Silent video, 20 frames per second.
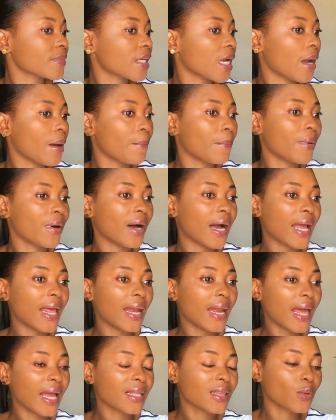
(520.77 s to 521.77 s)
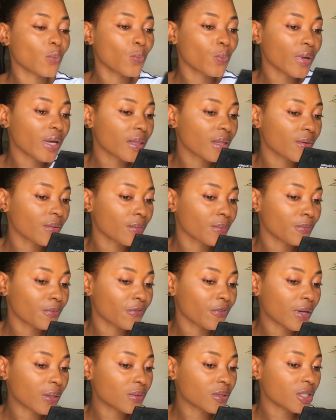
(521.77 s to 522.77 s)
But I like the way the
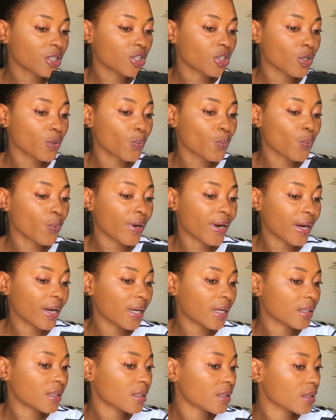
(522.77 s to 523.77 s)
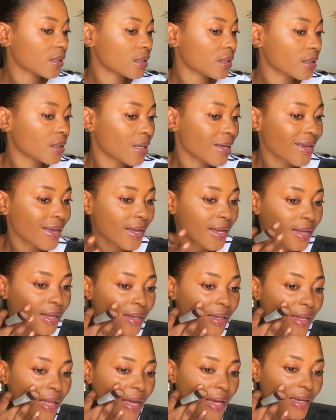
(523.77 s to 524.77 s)
foundation wears.
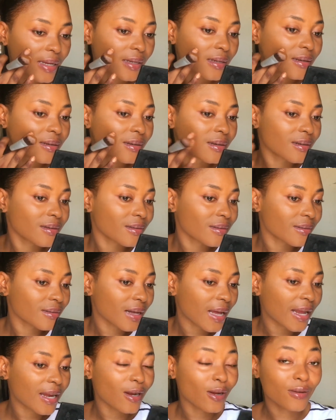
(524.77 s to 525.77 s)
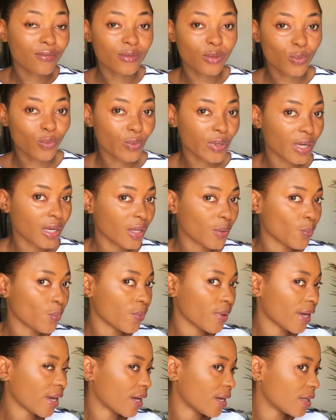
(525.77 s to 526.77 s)
Like, I love the way it
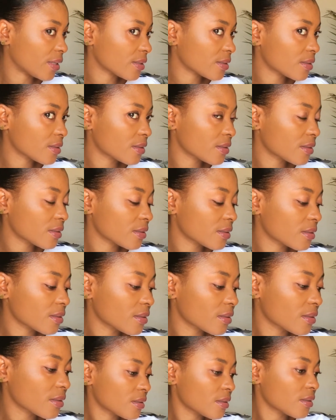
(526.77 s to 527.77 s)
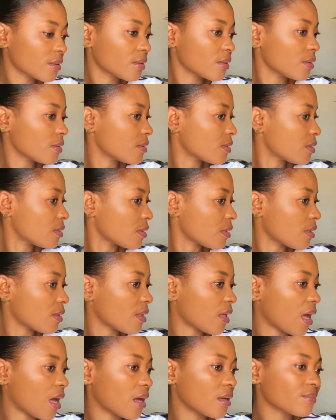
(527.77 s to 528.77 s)
wears. You see
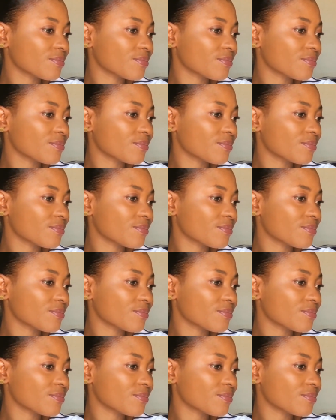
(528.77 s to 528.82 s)
that?